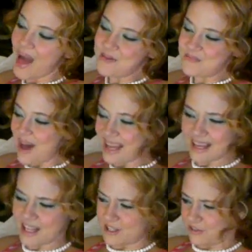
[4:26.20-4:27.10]
I
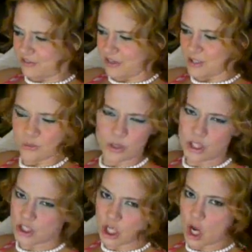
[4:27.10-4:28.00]
might catch a fish
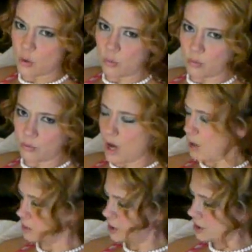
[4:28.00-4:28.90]
with a terrible
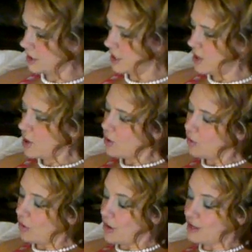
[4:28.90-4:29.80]
grouch,
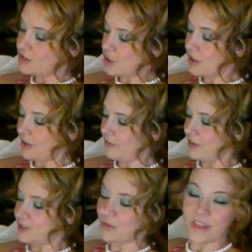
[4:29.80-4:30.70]
or an Australian
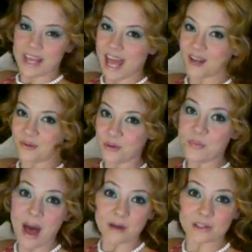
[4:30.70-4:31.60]
fish with a
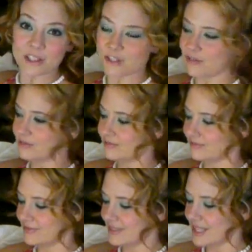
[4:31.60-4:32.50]
kangaroo pouch.
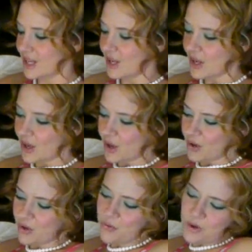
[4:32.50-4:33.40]

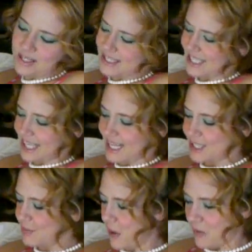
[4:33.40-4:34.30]
Who wants to
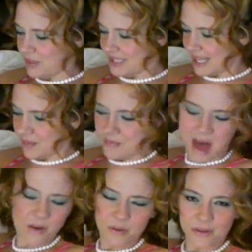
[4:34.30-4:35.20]
catch small ones like
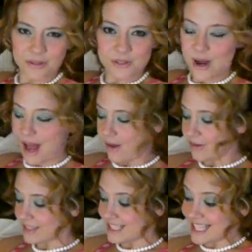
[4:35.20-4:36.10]
mackerel or trout?
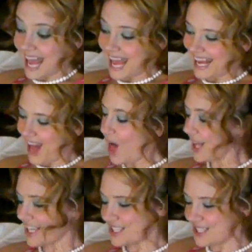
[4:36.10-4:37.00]
Say, I'll
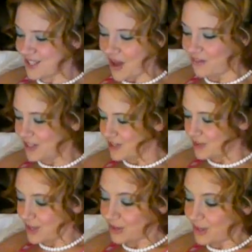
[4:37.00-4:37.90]
catch a sawfish
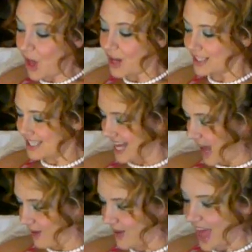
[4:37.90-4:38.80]
with a long
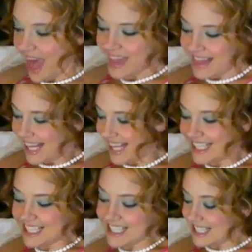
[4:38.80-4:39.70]
snout that
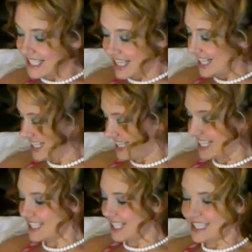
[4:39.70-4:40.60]
he needs an
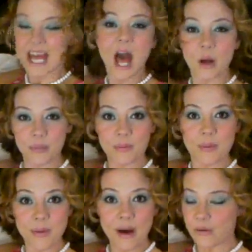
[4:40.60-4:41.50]
assistant to help
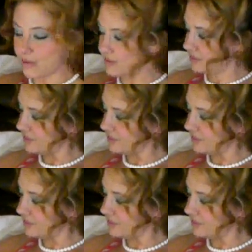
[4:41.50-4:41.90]
him about.